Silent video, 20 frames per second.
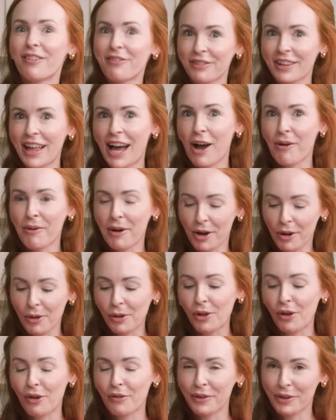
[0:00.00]
flour
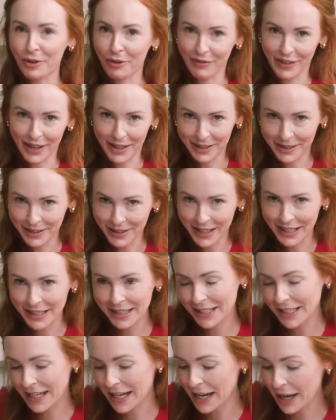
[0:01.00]
all over your
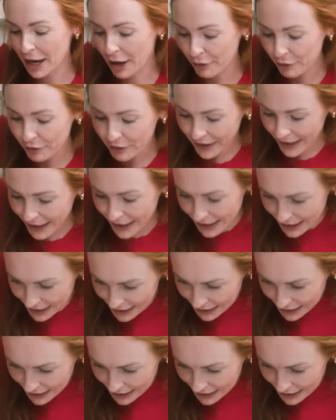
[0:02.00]
Valentine's Day outfit.